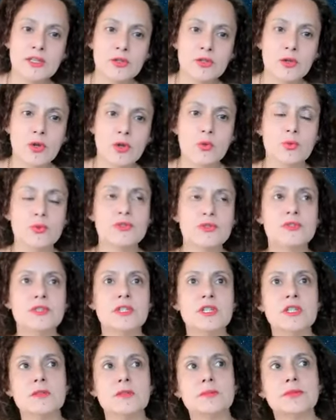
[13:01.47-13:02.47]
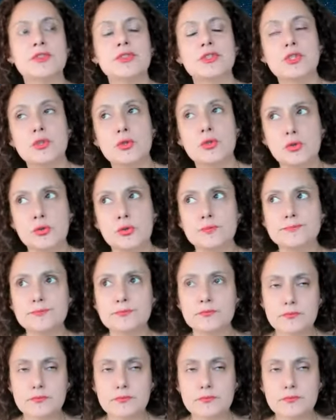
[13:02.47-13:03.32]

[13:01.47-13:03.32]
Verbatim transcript: you know seems to